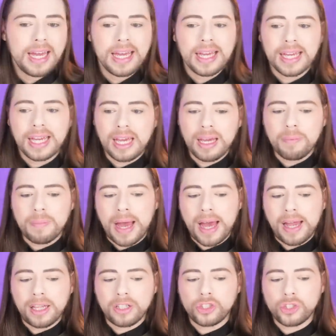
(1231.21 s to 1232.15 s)
he
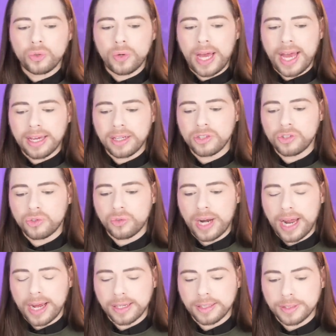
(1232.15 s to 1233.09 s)
managed to
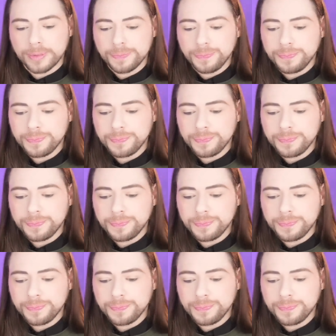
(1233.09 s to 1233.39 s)
extract